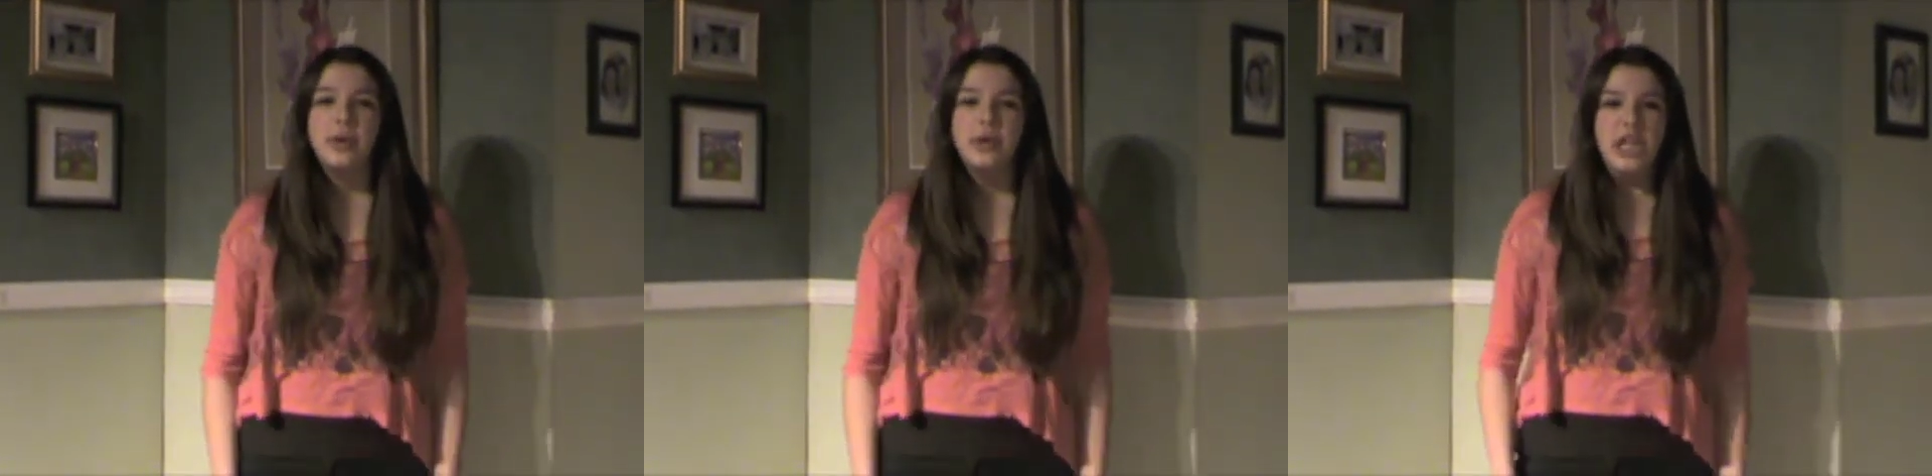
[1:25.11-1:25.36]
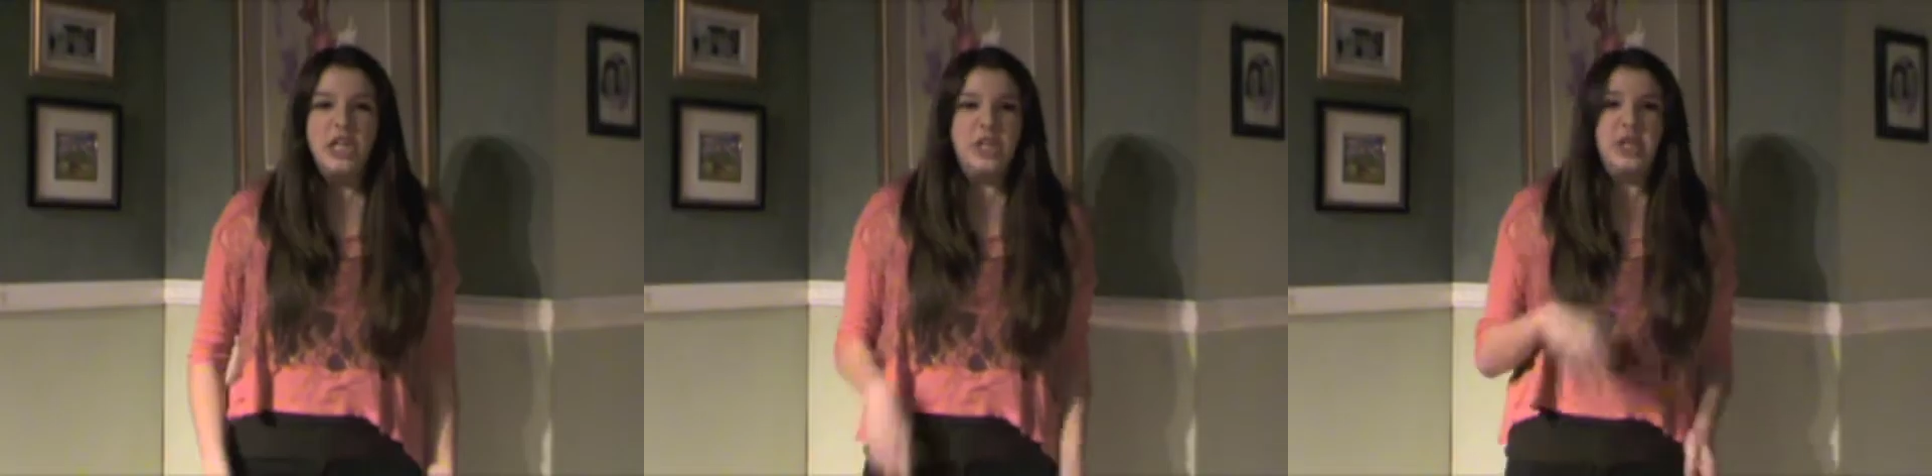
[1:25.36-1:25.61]
she'll
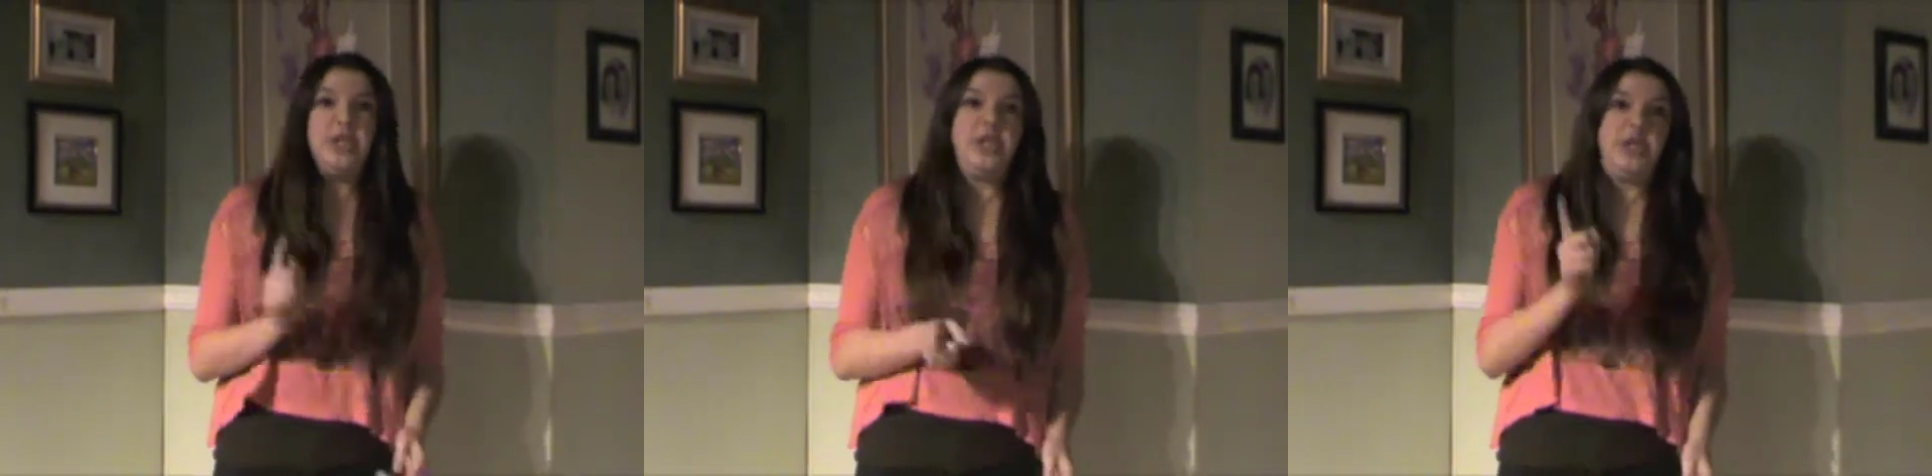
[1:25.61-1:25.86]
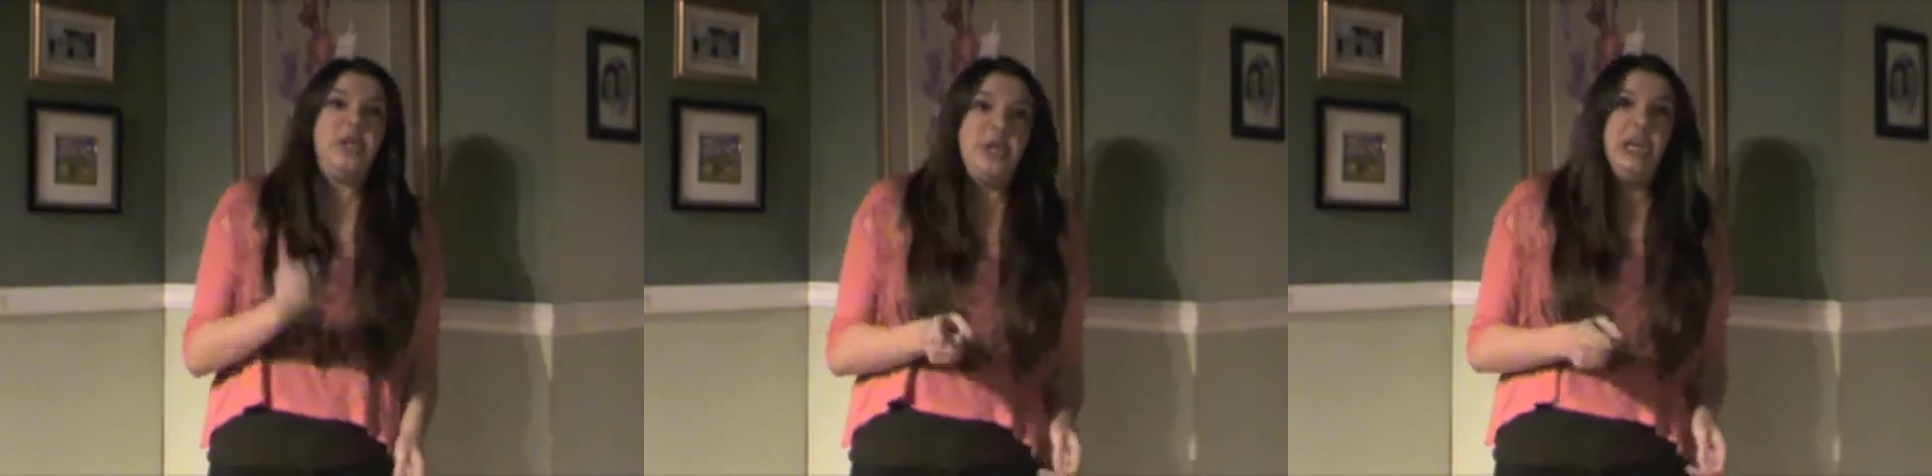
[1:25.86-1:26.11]
go
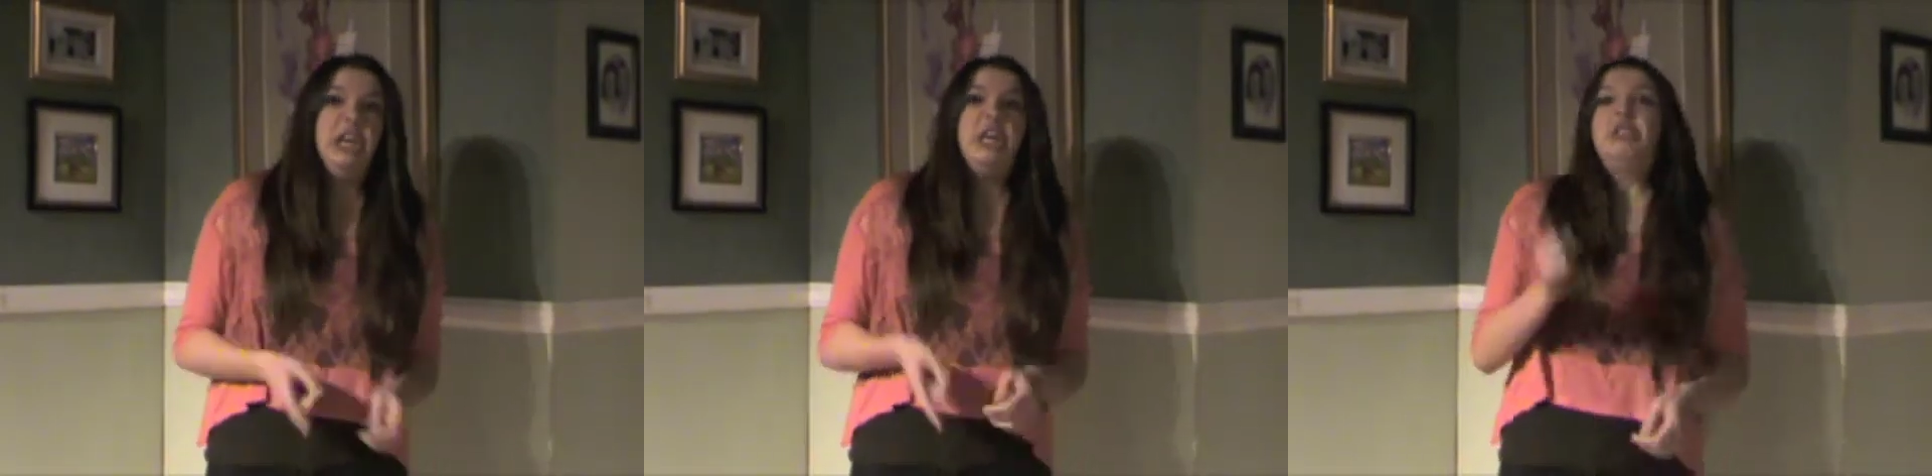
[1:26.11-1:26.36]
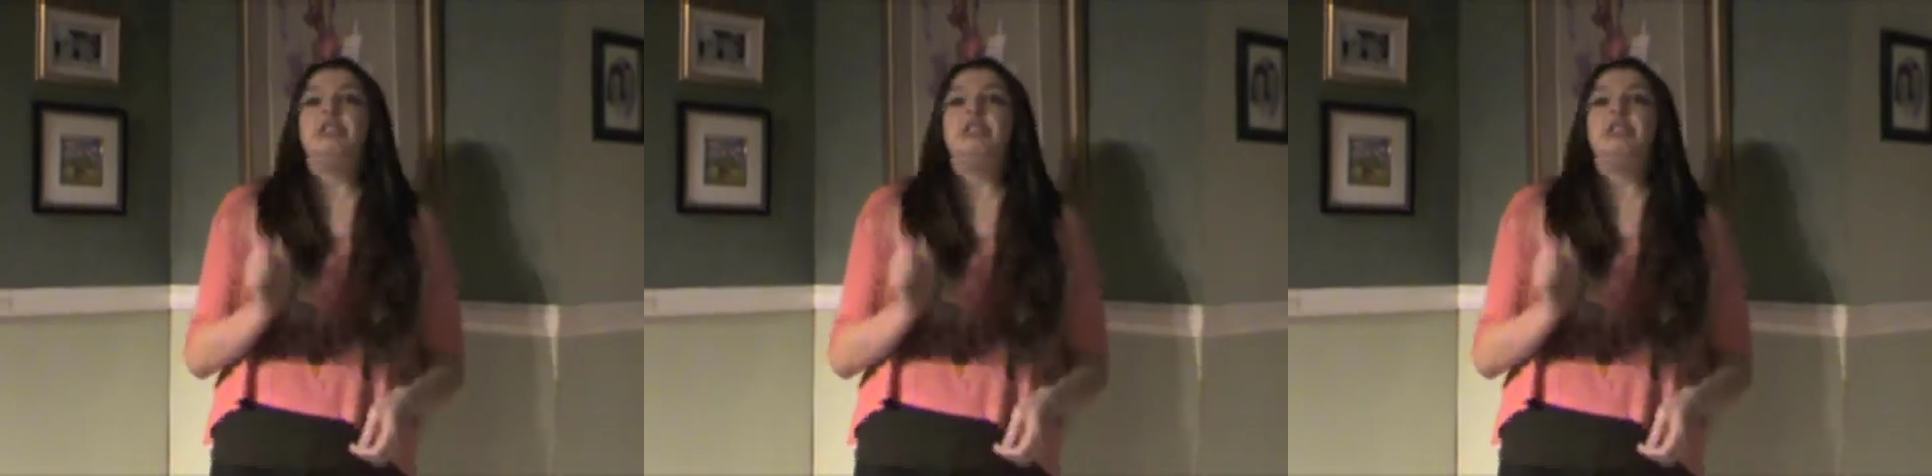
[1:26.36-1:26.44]
shh,